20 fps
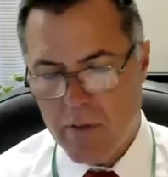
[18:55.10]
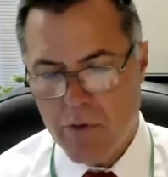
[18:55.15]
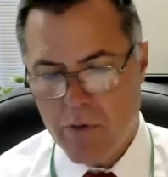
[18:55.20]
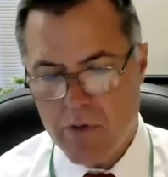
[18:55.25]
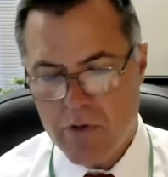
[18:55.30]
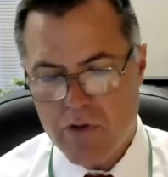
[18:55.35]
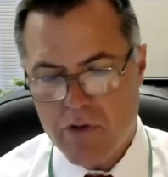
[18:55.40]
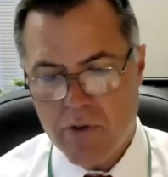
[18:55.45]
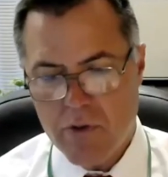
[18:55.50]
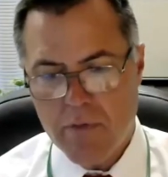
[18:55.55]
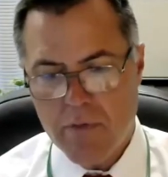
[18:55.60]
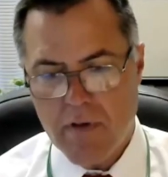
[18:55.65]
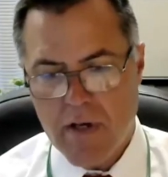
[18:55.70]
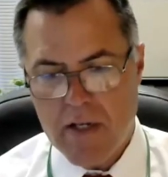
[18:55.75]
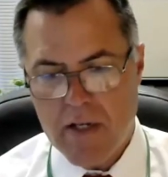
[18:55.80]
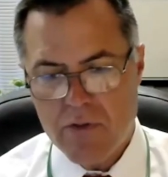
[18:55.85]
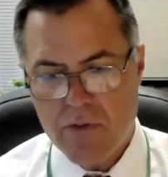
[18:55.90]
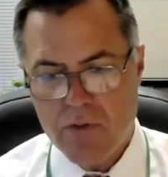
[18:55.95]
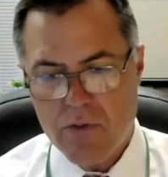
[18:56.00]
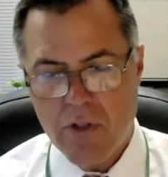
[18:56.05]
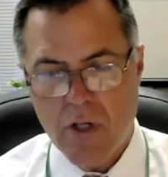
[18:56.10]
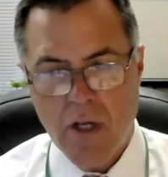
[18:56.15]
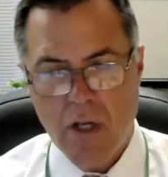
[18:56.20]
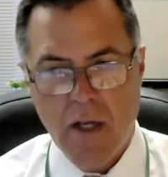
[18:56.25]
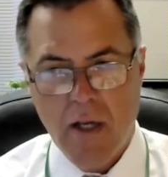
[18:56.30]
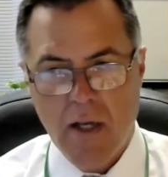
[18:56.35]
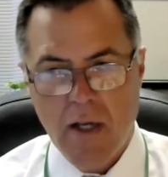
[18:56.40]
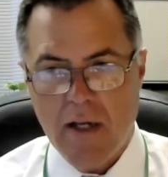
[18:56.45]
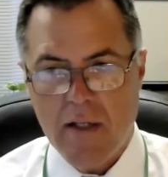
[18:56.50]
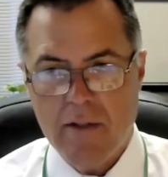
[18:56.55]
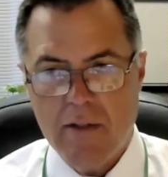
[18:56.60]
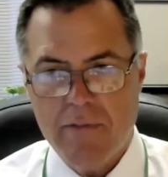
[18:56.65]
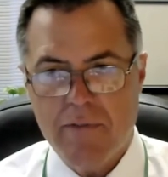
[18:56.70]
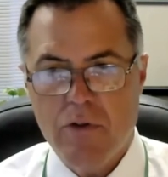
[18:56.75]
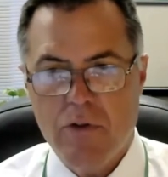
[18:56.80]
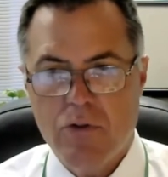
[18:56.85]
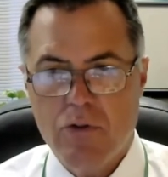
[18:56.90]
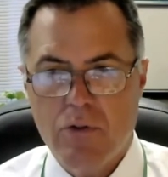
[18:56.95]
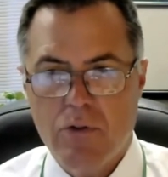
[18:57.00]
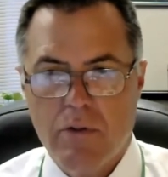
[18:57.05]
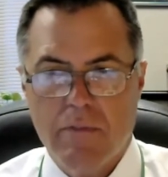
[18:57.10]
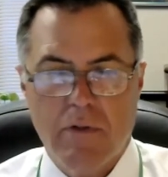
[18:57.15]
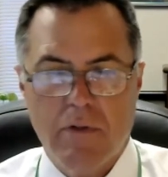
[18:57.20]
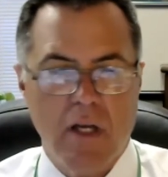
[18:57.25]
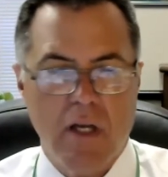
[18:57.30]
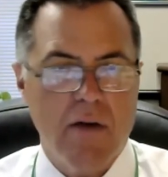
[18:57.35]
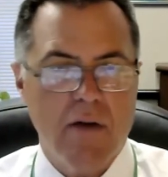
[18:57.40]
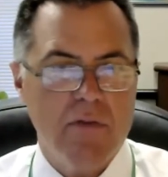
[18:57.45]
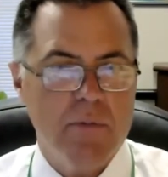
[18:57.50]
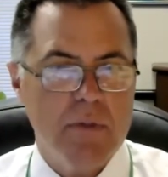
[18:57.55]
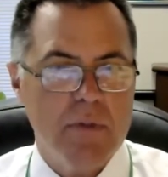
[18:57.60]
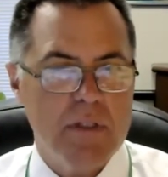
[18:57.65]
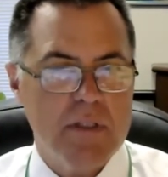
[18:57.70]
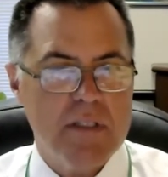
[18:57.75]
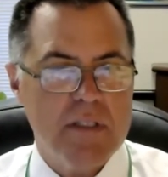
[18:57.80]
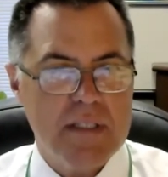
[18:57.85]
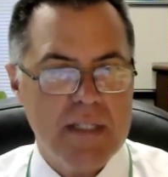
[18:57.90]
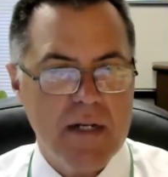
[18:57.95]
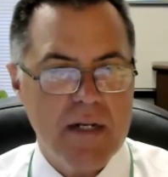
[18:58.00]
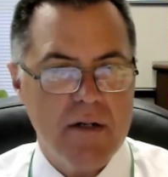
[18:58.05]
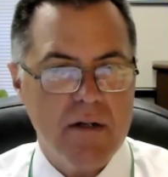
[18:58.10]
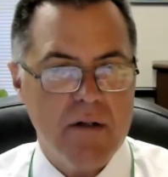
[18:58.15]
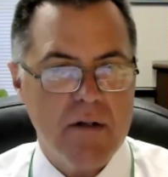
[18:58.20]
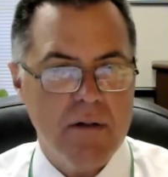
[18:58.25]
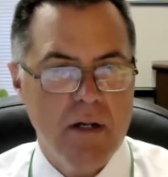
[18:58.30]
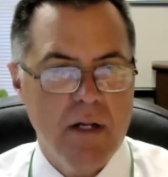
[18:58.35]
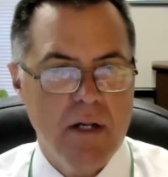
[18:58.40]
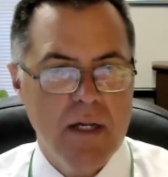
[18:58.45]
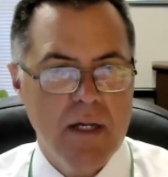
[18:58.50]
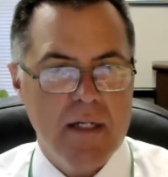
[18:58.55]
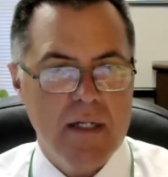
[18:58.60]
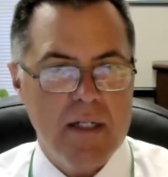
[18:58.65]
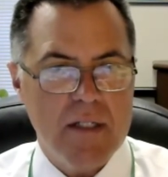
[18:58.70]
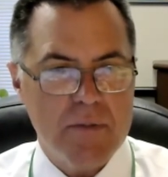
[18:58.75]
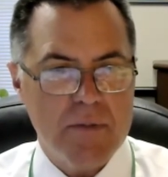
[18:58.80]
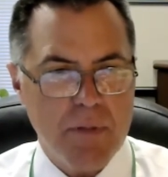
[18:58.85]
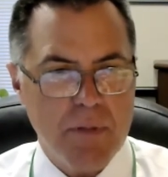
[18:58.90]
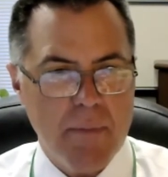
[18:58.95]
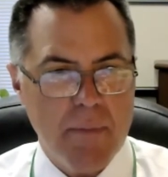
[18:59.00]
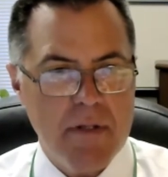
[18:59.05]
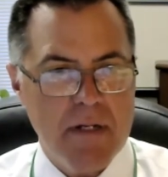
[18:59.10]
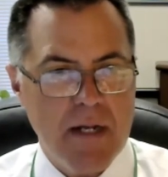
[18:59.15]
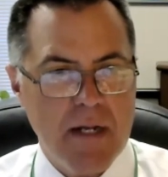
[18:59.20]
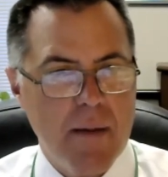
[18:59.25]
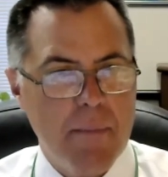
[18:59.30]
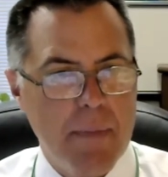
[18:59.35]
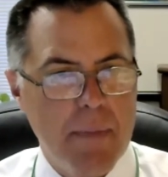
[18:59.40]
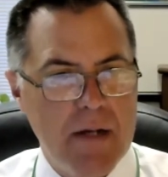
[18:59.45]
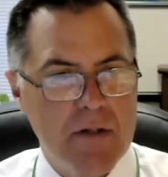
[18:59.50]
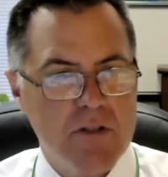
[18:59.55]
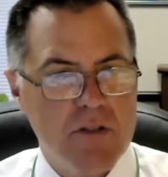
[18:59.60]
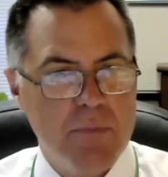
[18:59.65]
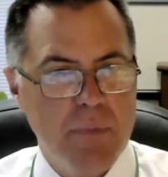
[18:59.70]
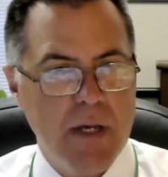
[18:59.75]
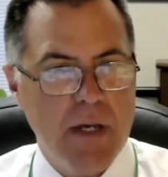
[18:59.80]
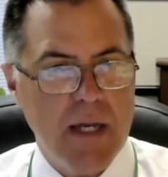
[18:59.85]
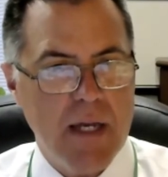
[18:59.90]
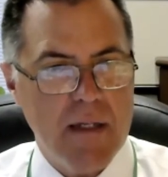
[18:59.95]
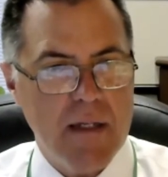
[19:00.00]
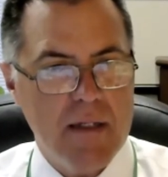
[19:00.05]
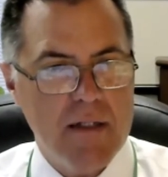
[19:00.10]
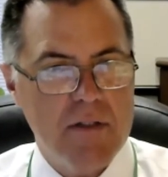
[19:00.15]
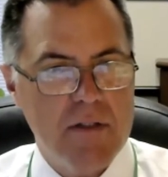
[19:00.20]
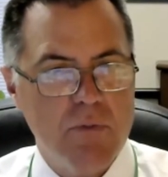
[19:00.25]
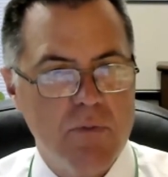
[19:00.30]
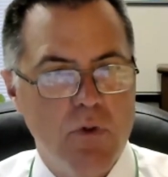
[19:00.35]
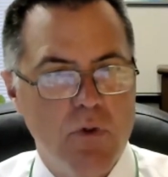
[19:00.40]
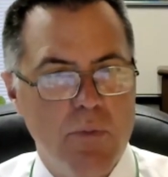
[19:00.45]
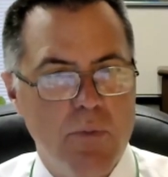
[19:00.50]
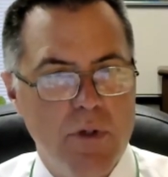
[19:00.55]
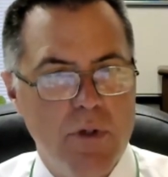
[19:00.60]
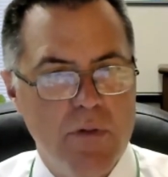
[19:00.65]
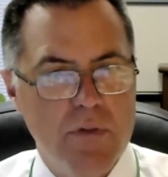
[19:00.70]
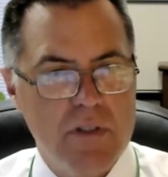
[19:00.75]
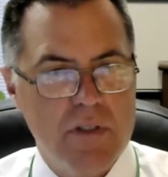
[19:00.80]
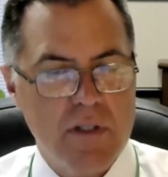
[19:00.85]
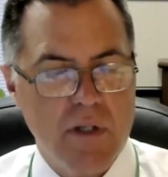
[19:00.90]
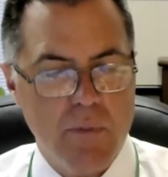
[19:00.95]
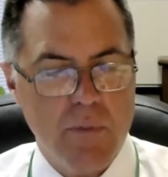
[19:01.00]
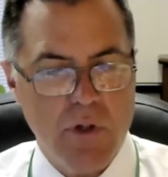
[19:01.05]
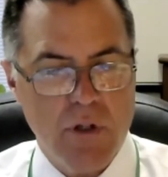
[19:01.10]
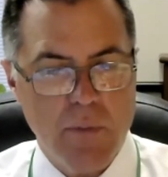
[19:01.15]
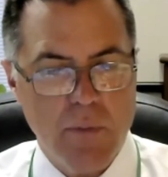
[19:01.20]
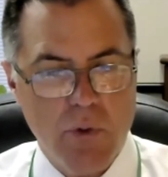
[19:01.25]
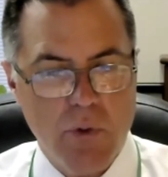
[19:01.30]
Board of Supervisors. And the future of the government center is probably not Mounts Bay. We'll move it somewhere